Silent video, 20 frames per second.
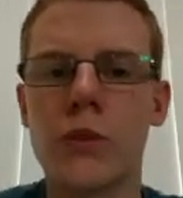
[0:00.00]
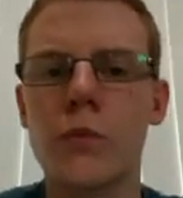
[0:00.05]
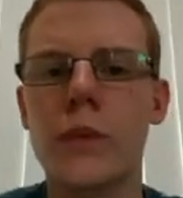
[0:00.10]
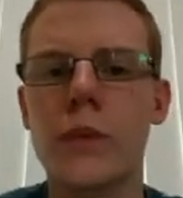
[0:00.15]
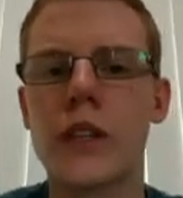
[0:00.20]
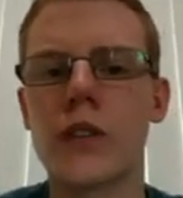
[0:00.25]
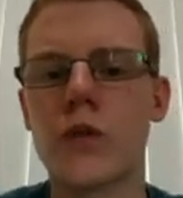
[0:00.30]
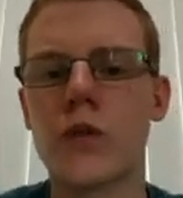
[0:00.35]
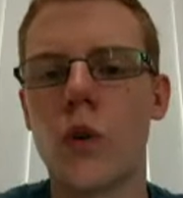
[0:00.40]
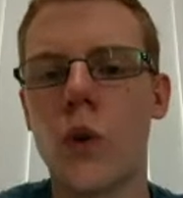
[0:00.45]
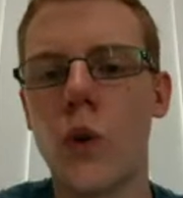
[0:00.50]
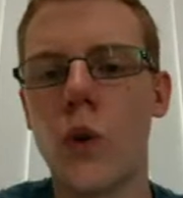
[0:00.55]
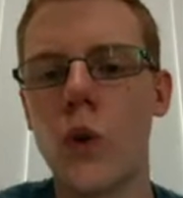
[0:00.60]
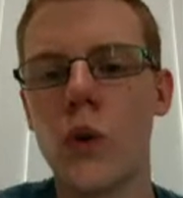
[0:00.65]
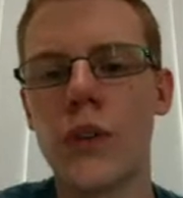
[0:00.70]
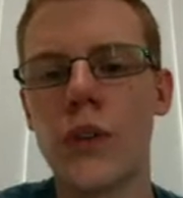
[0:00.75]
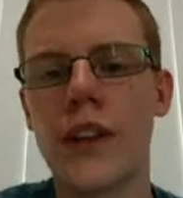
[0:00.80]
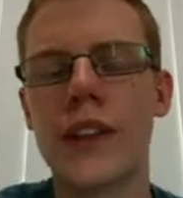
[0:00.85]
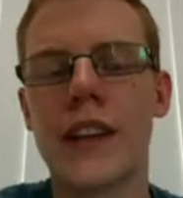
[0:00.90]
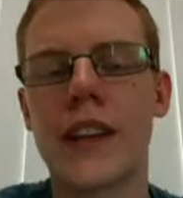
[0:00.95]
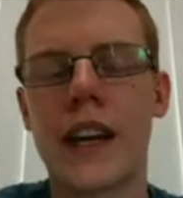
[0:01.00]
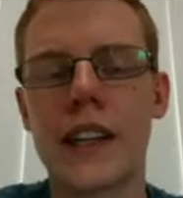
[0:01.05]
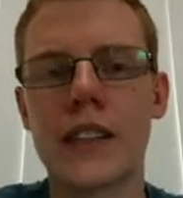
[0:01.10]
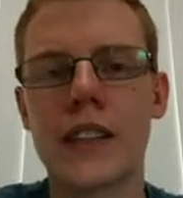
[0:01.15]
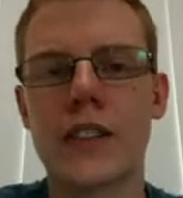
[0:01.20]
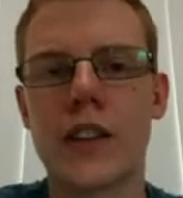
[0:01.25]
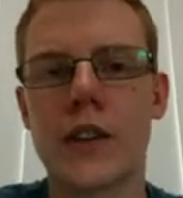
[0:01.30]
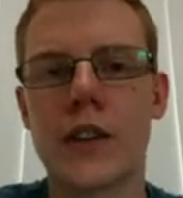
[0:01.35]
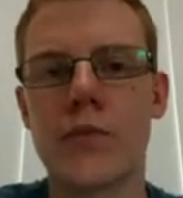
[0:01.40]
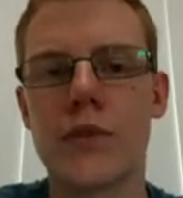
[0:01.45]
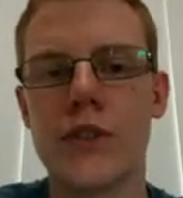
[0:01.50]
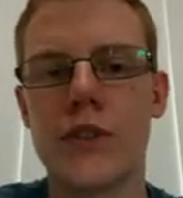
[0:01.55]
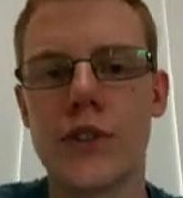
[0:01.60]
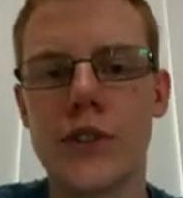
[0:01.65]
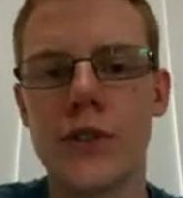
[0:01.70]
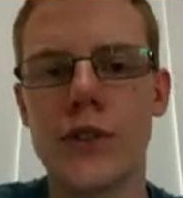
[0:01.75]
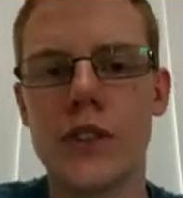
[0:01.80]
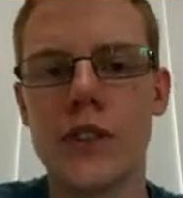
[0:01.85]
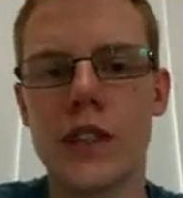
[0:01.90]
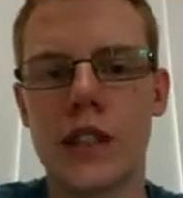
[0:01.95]
because all that is going to
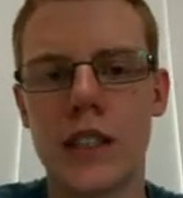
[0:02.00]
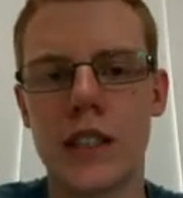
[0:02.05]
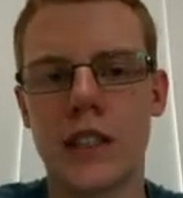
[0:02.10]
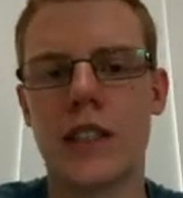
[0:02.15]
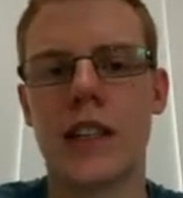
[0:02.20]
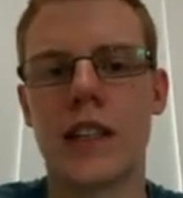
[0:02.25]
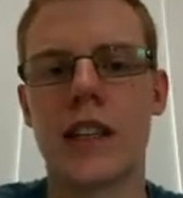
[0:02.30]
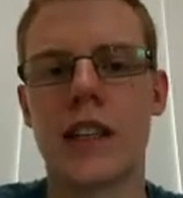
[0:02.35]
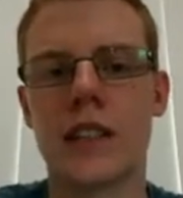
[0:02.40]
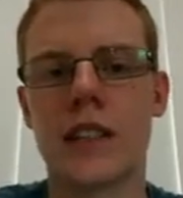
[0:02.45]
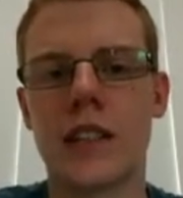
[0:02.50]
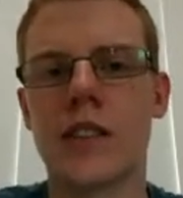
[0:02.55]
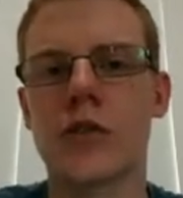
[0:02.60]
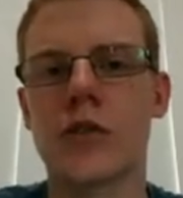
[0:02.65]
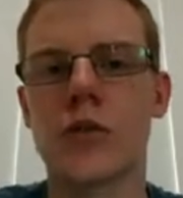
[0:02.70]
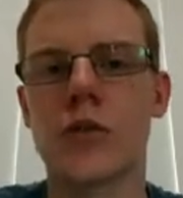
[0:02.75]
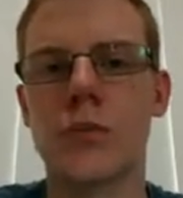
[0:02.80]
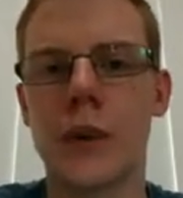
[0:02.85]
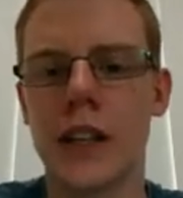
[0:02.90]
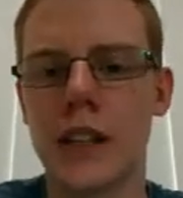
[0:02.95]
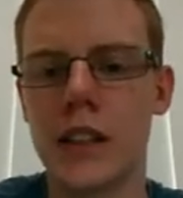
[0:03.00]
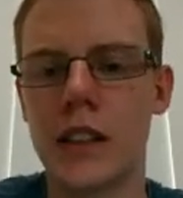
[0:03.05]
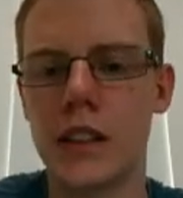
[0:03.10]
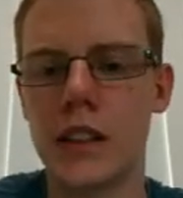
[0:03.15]
produce is that single B.